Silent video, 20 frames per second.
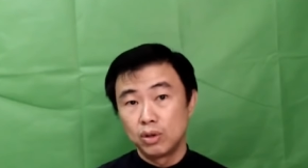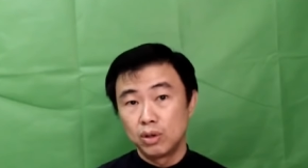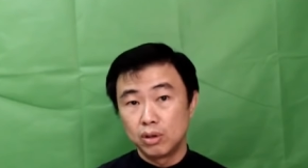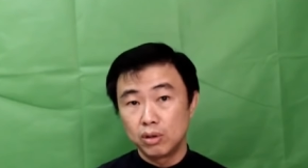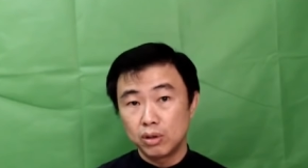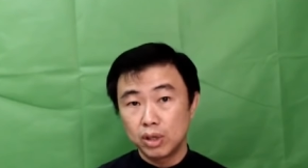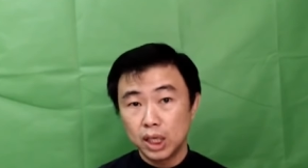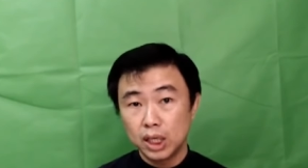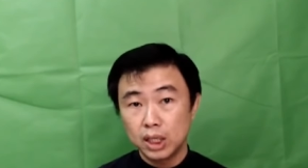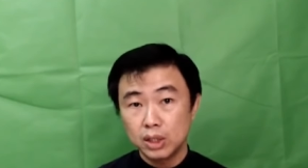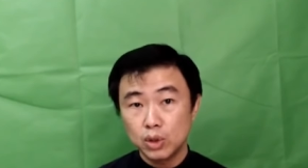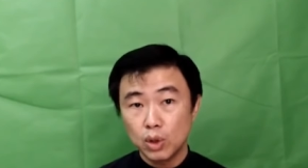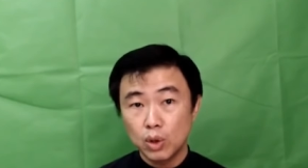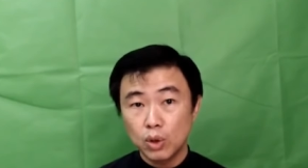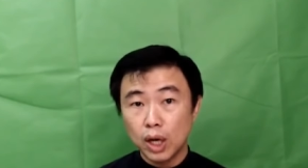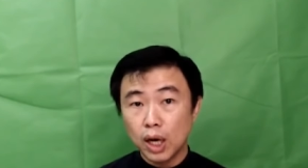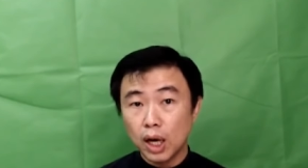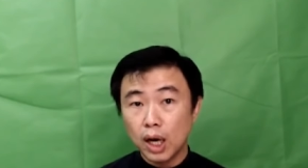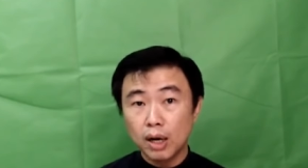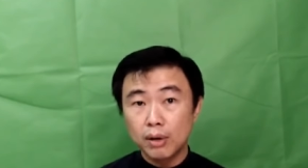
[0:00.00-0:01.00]
Okay, so
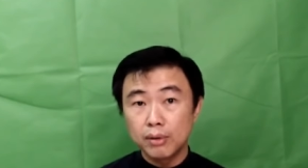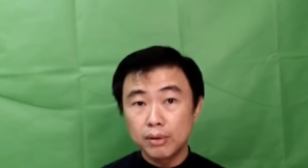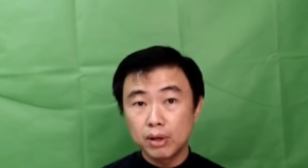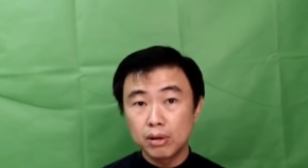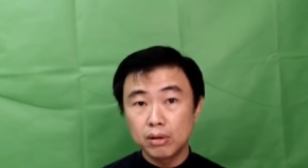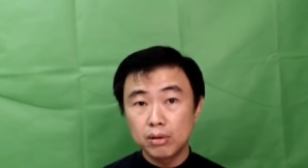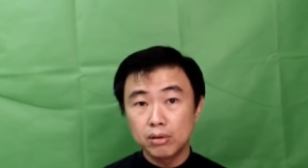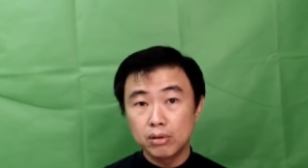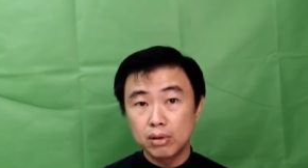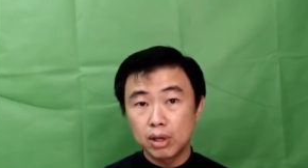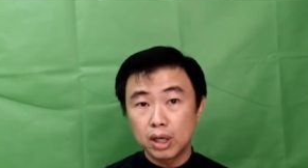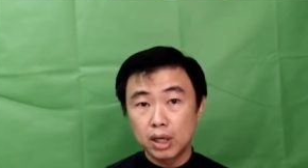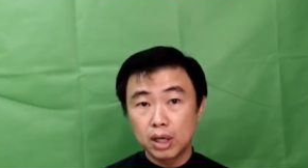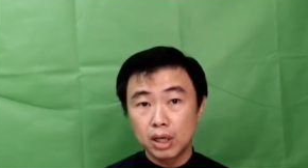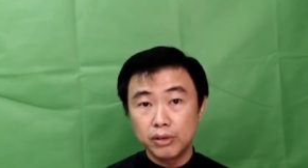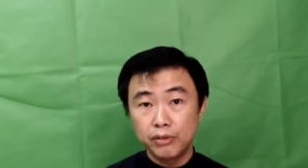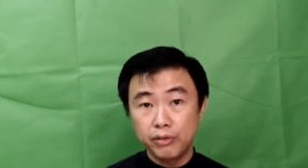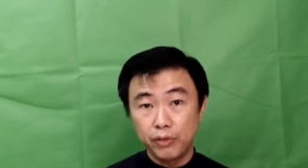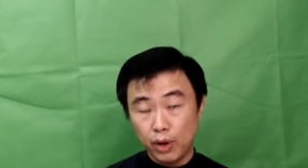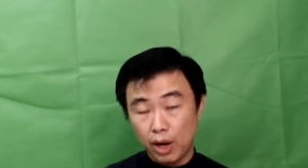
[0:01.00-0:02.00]
uh, you know uh,
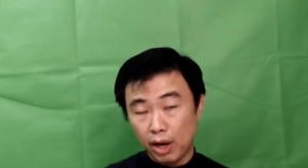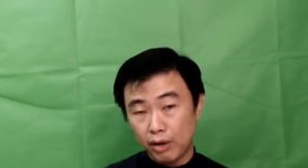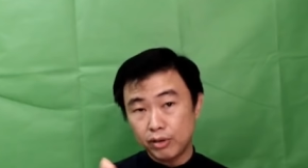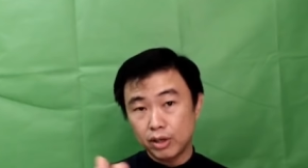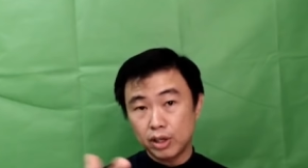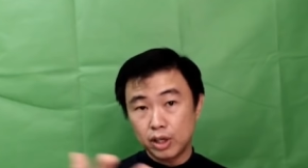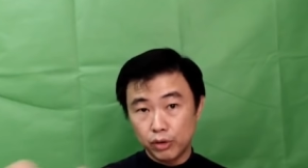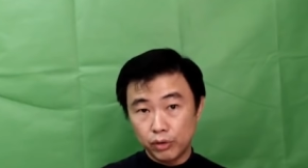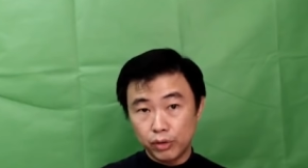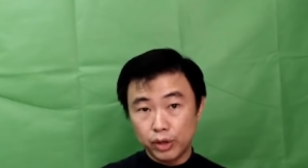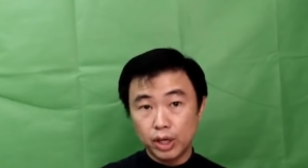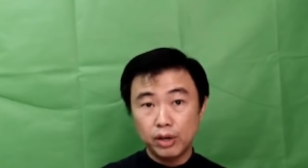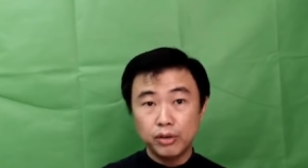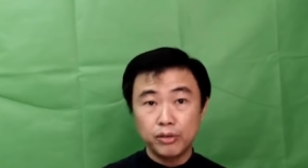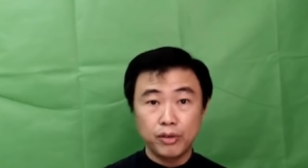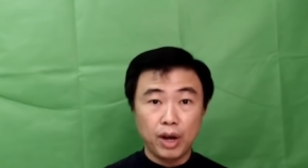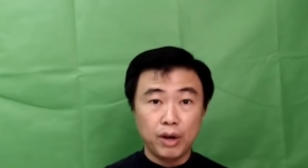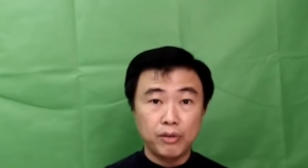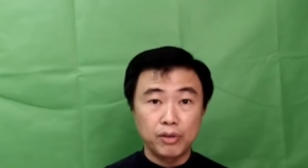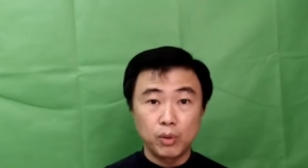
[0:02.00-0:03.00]
if you have a career, if
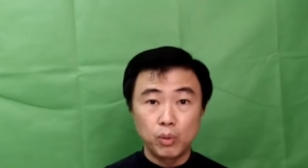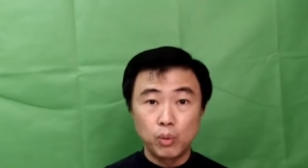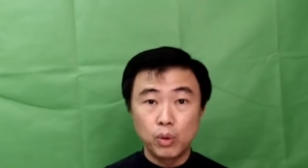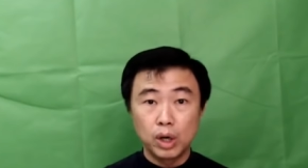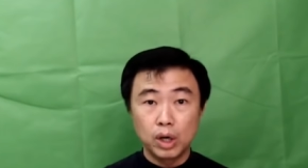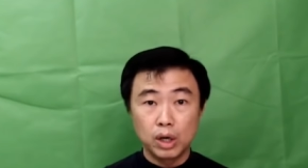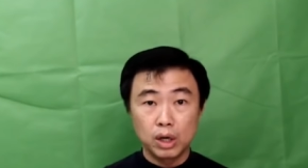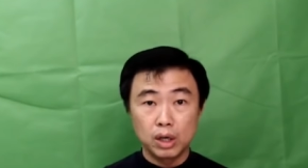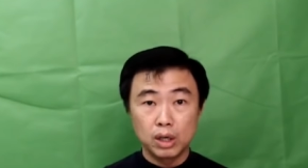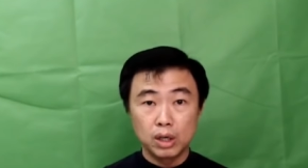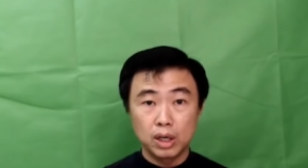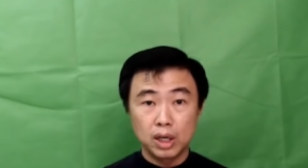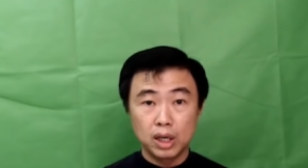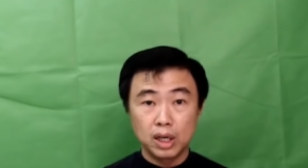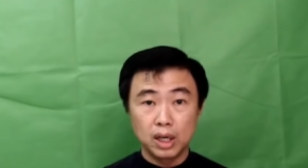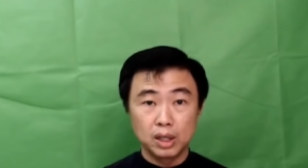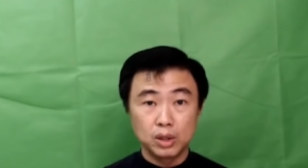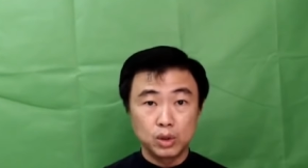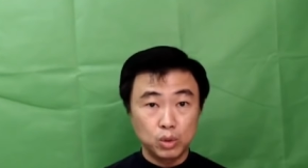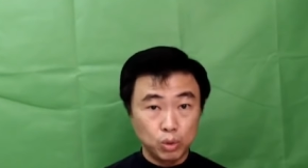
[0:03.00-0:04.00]
you have a work
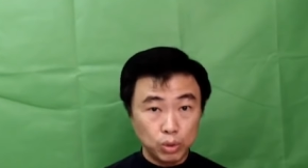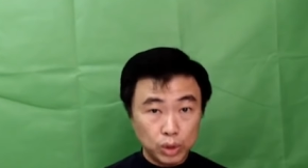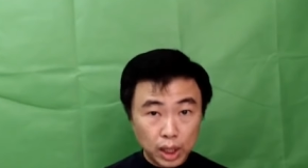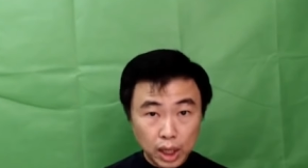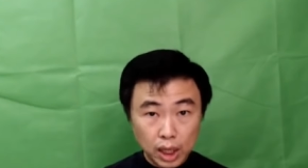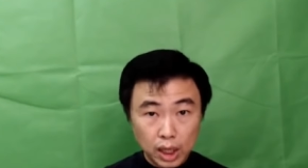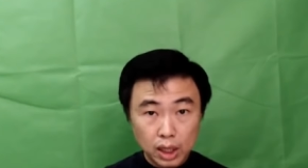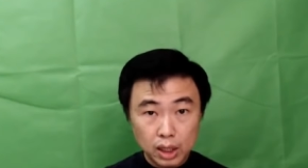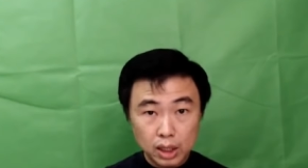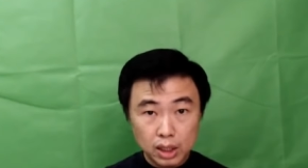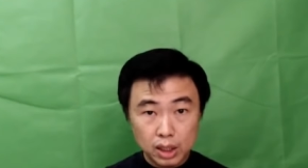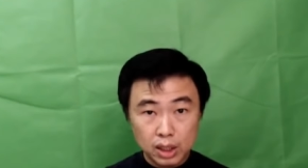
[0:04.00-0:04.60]
uh, today,